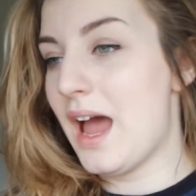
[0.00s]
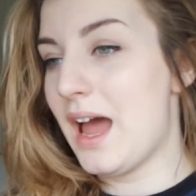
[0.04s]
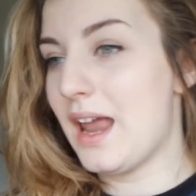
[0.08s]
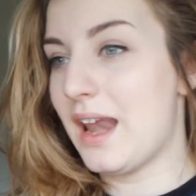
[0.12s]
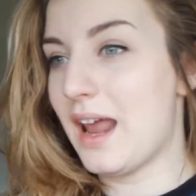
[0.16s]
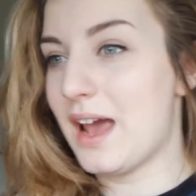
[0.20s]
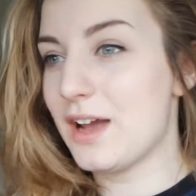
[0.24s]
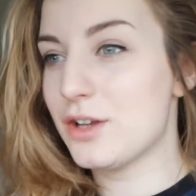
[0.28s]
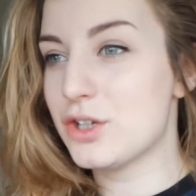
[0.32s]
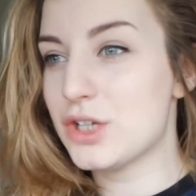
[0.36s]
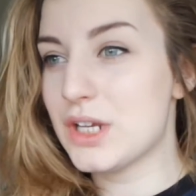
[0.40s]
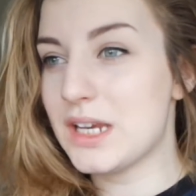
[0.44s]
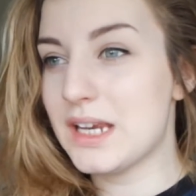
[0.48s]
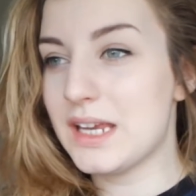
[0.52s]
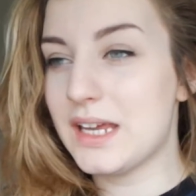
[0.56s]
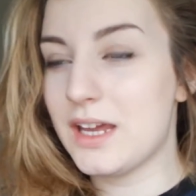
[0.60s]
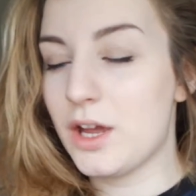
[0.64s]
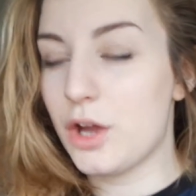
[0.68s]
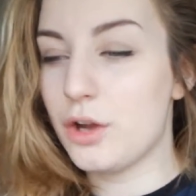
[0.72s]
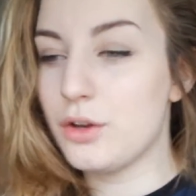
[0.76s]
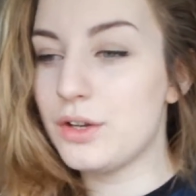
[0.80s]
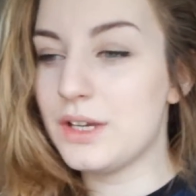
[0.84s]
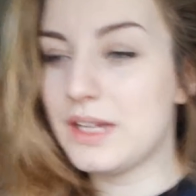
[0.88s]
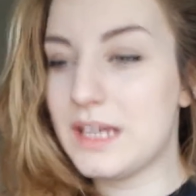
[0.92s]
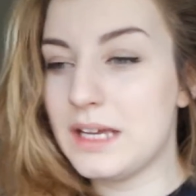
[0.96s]
and
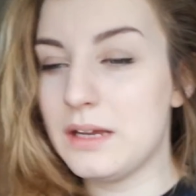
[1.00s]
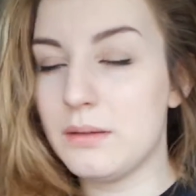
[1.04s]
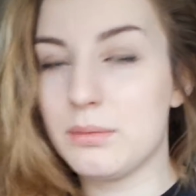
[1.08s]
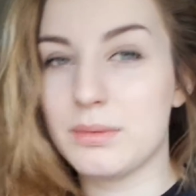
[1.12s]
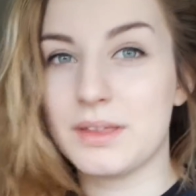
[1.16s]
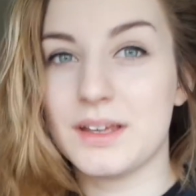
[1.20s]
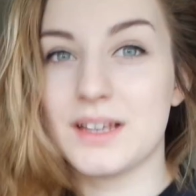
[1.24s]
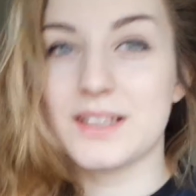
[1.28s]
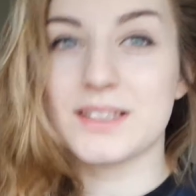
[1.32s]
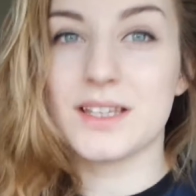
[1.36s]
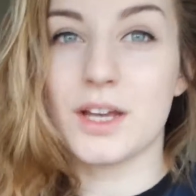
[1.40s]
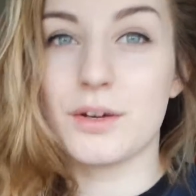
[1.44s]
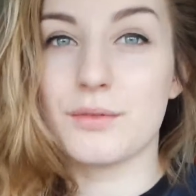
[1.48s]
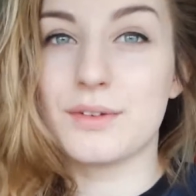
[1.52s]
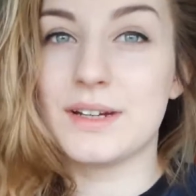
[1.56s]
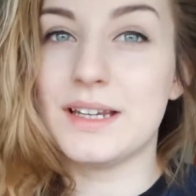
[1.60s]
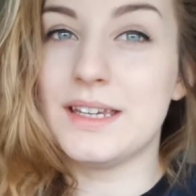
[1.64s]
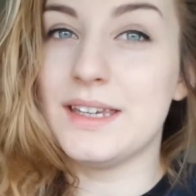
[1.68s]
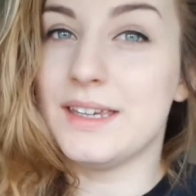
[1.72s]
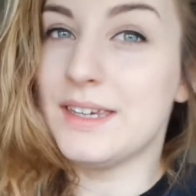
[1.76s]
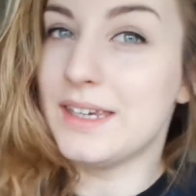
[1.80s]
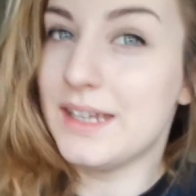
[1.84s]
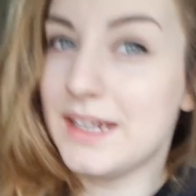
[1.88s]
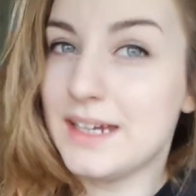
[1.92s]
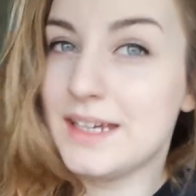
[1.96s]
actually only keep things I
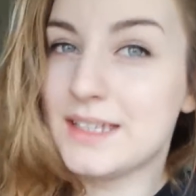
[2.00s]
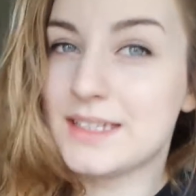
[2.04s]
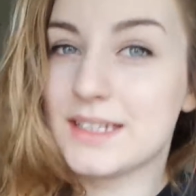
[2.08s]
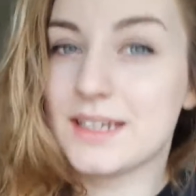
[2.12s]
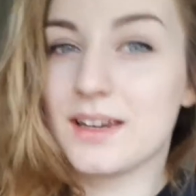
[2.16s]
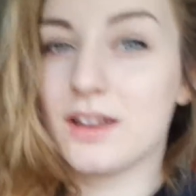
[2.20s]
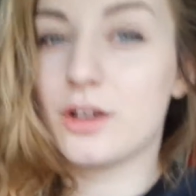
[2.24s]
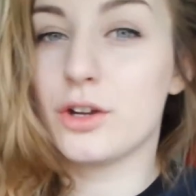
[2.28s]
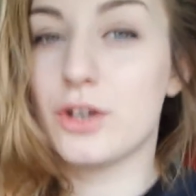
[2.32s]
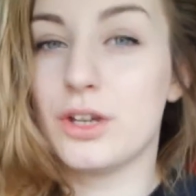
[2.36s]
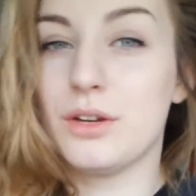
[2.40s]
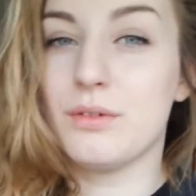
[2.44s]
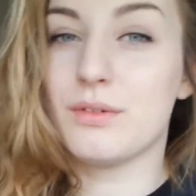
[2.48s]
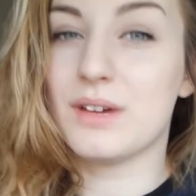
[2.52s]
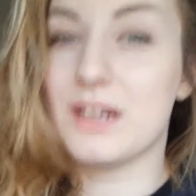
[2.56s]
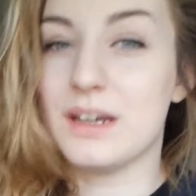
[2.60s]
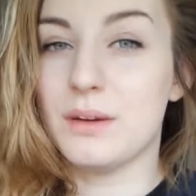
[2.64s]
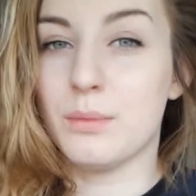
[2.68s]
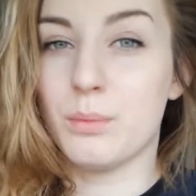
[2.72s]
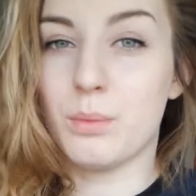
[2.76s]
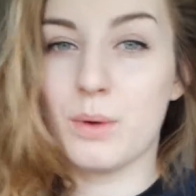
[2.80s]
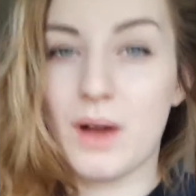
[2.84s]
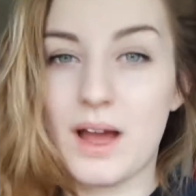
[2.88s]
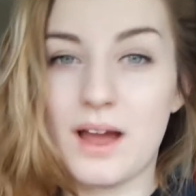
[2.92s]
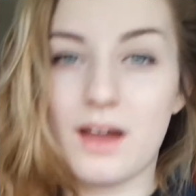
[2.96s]
really need and I only
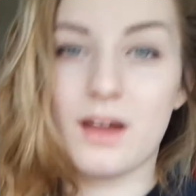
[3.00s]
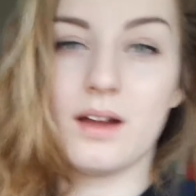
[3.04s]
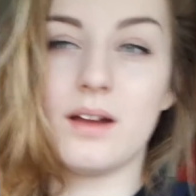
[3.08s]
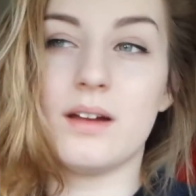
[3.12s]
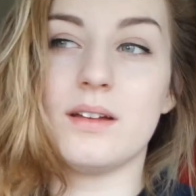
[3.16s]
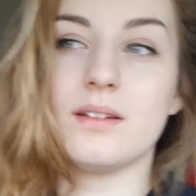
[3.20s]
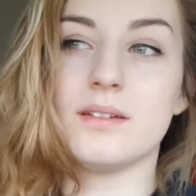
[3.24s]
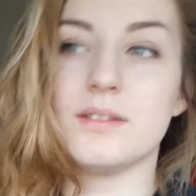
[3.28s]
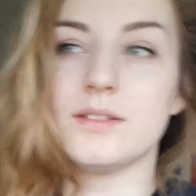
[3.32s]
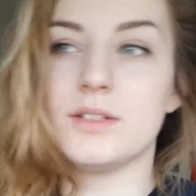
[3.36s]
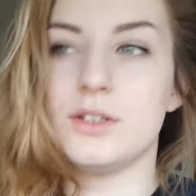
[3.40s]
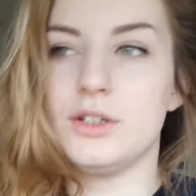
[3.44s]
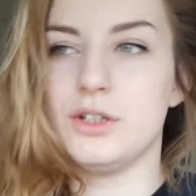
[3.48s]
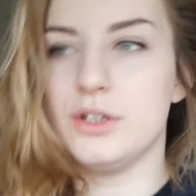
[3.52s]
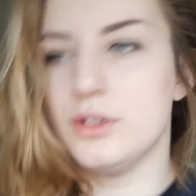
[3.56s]
really wear and